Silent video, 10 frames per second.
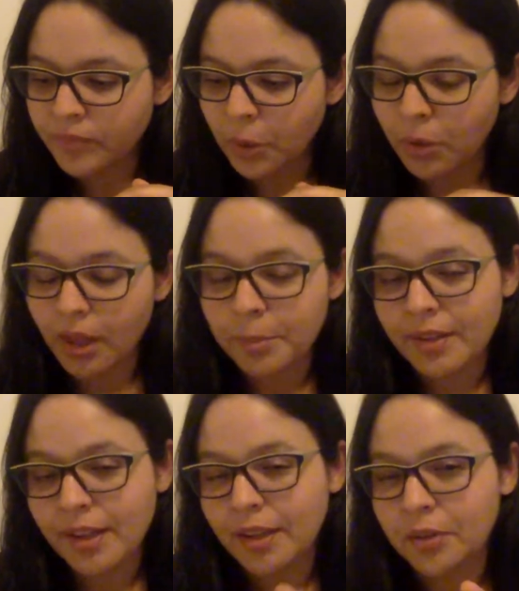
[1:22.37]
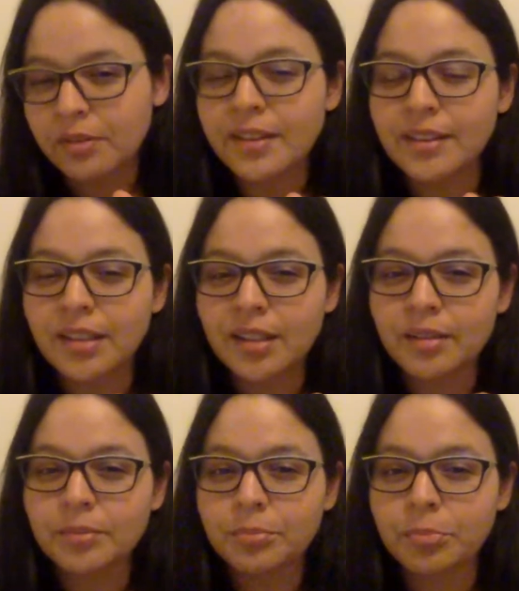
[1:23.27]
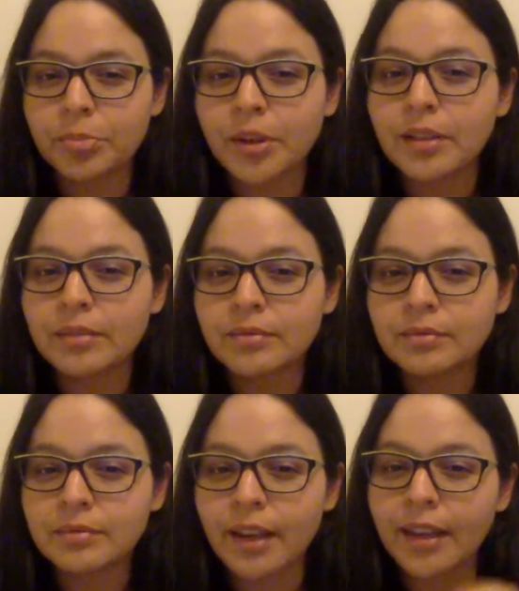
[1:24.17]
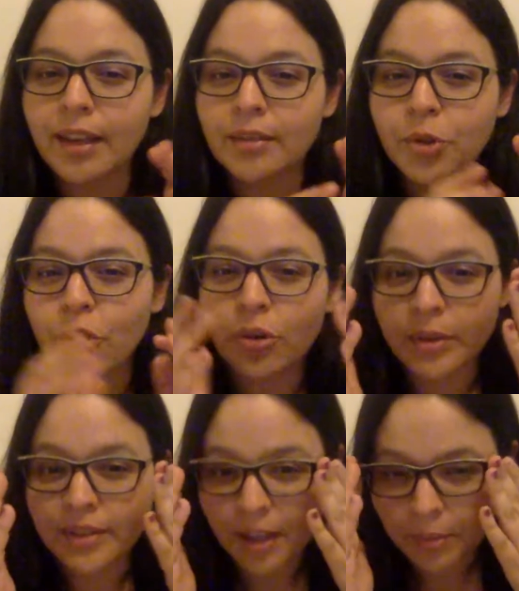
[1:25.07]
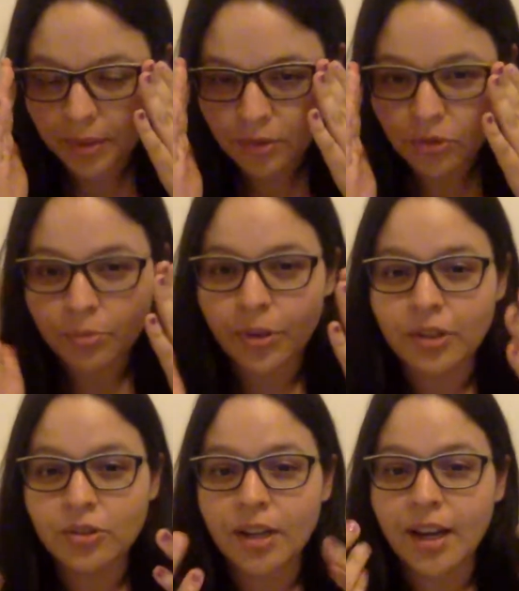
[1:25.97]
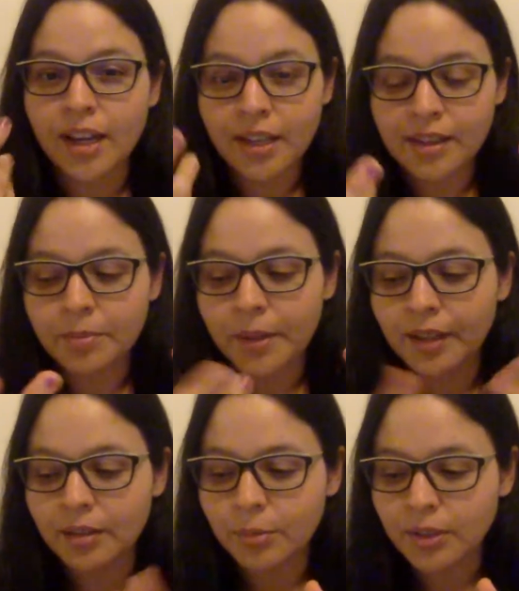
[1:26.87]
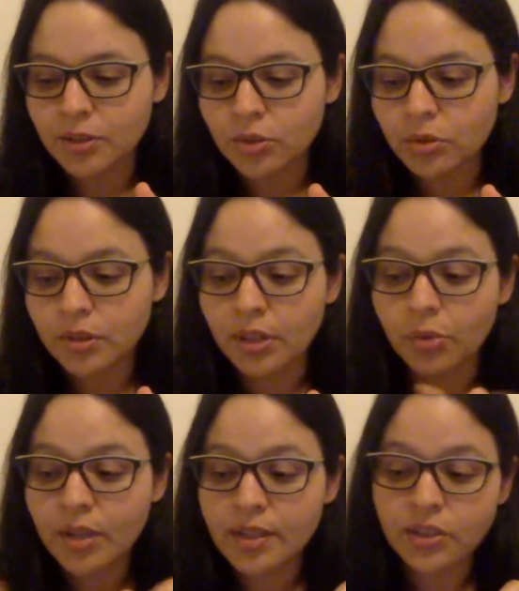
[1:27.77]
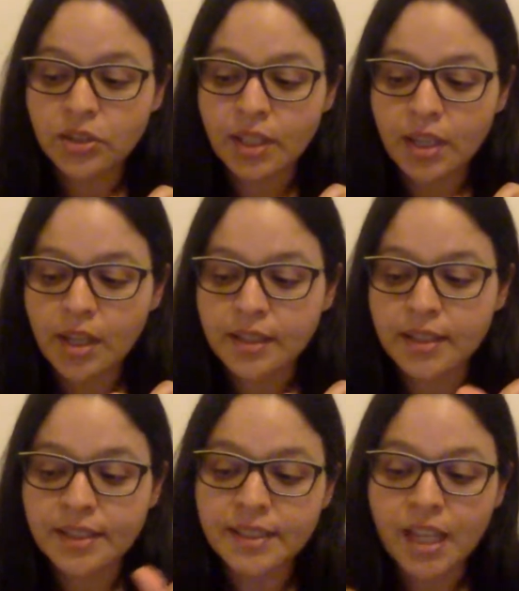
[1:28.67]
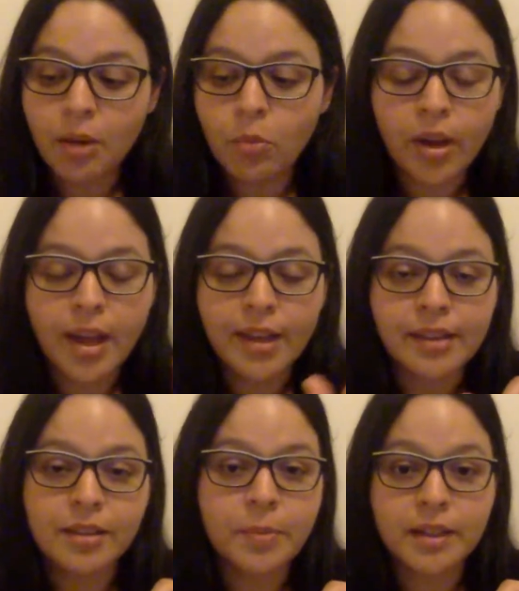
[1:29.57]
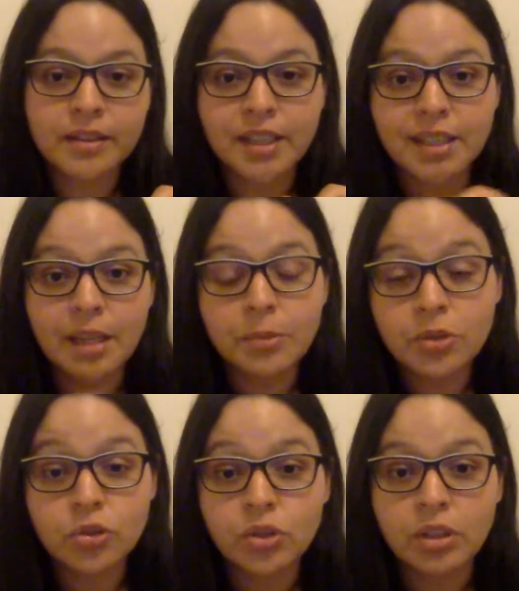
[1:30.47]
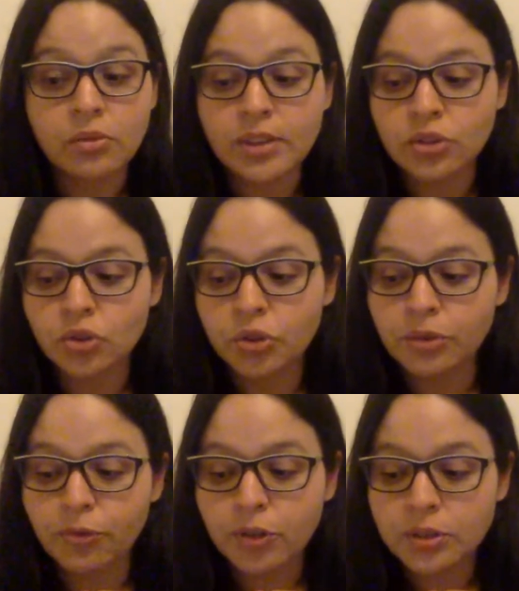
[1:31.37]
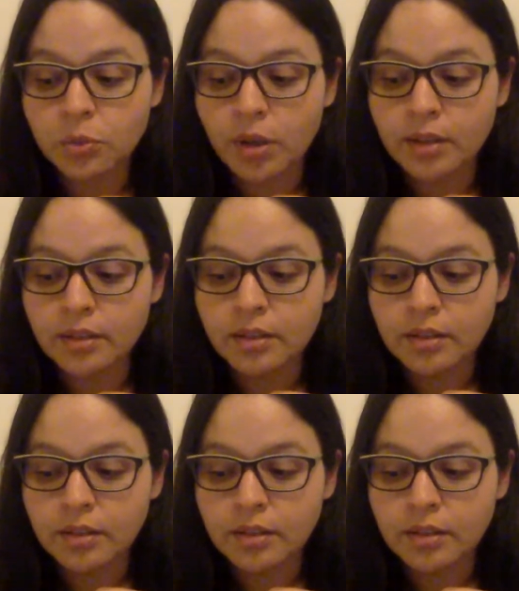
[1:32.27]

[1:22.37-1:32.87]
well, I'm saying increasing, but again, we don't know what's happening to the pressure. I expect the pressure to decrease the same way I expected the temperature to decrease during the first one,